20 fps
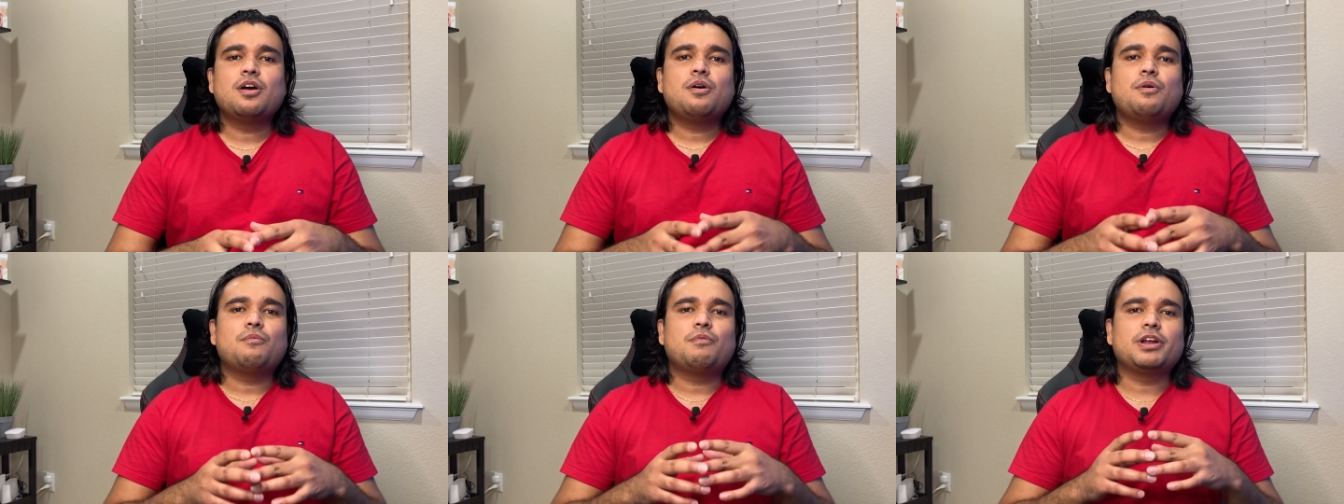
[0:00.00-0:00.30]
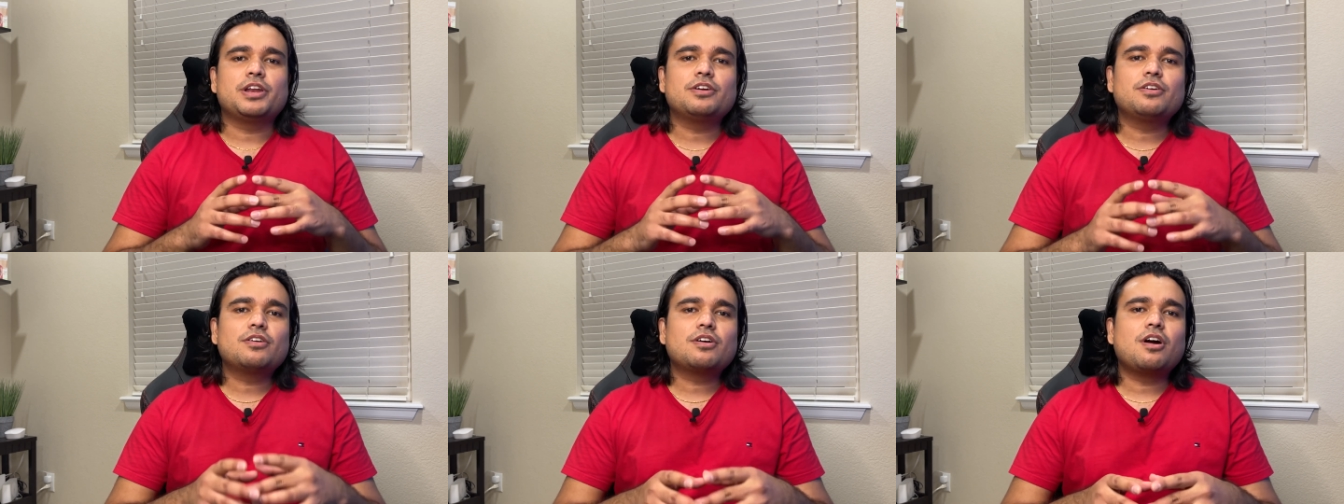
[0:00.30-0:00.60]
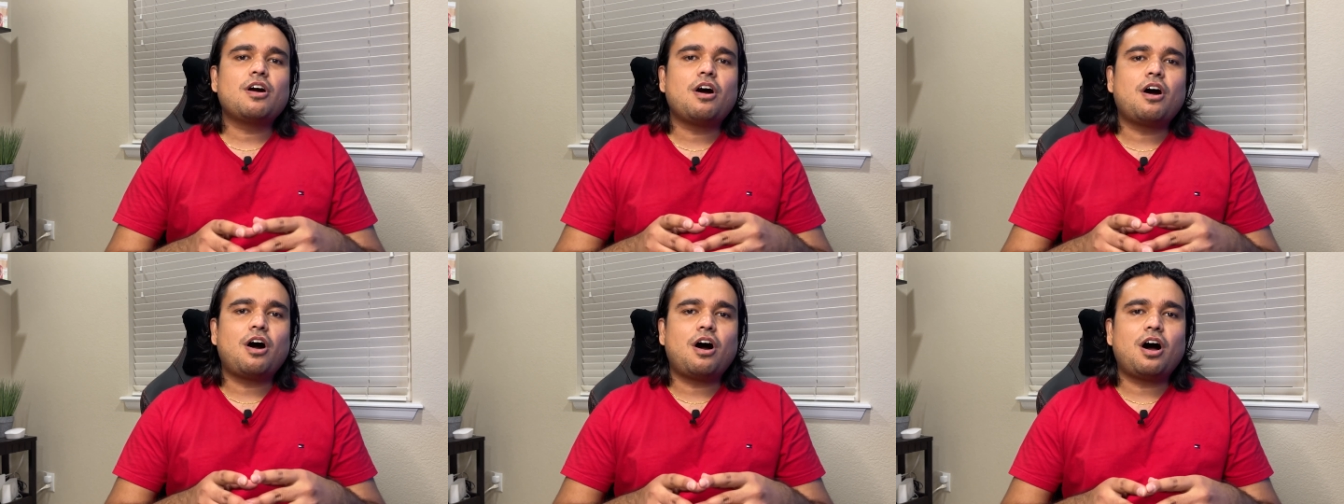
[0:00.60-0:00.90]
When your
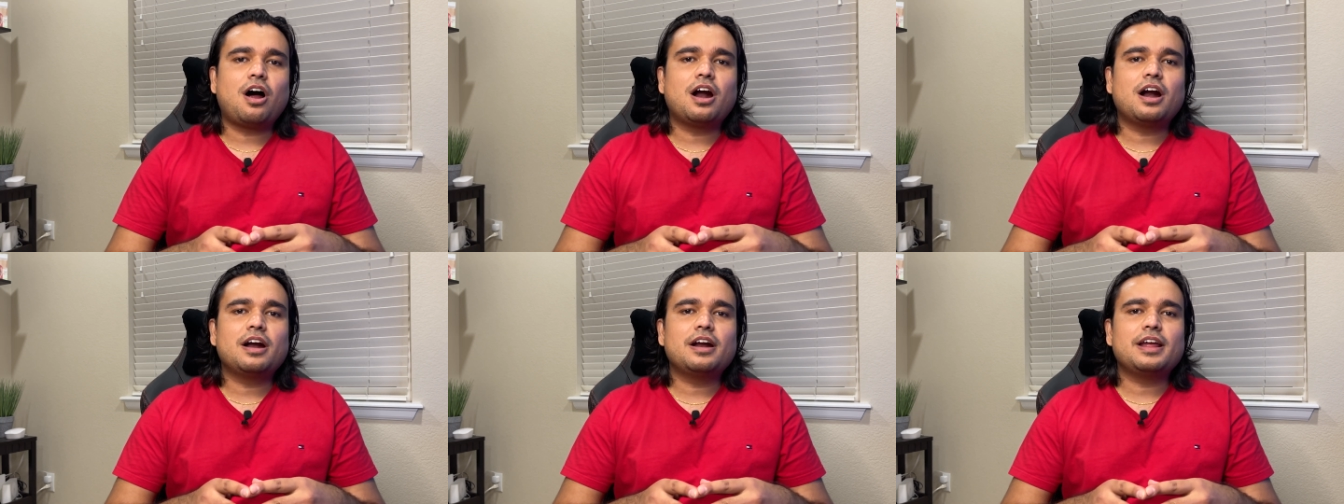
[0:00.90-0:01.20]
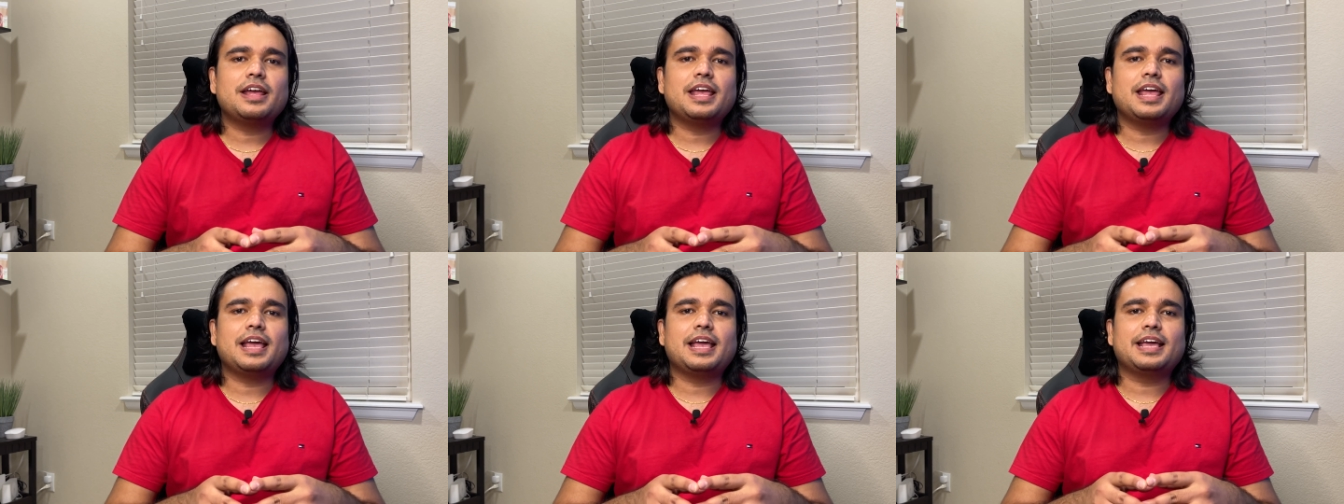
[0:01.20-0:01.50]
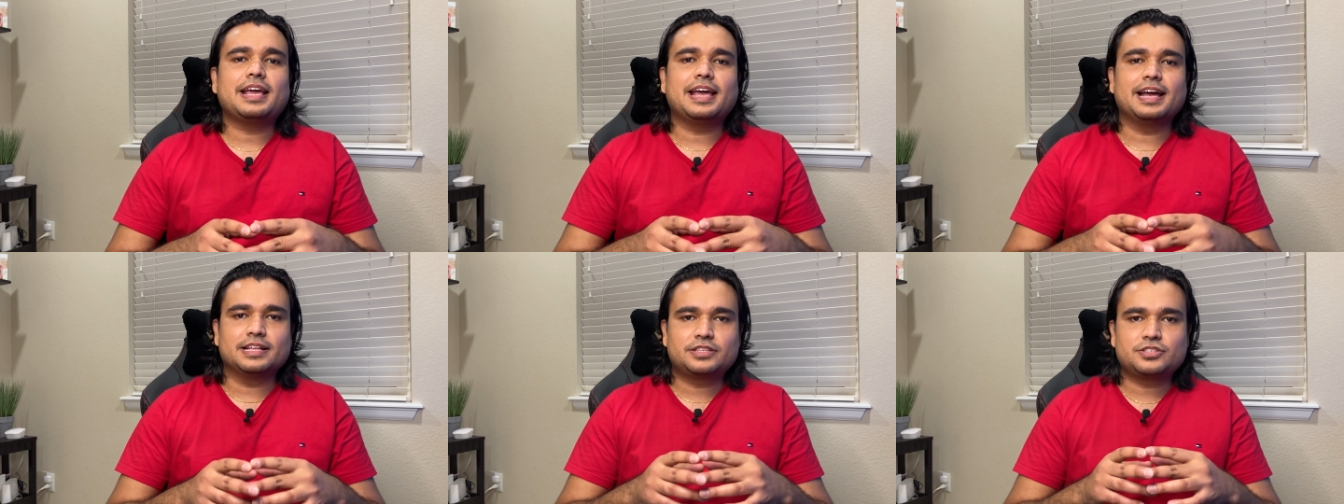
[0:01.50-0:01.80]
car
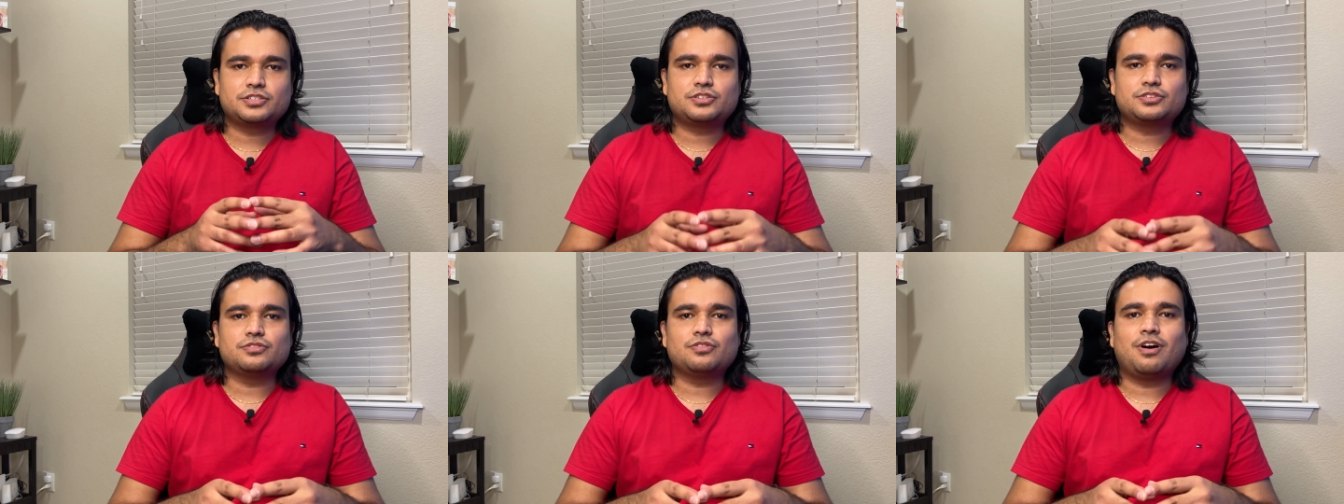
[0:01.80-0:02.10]
gets to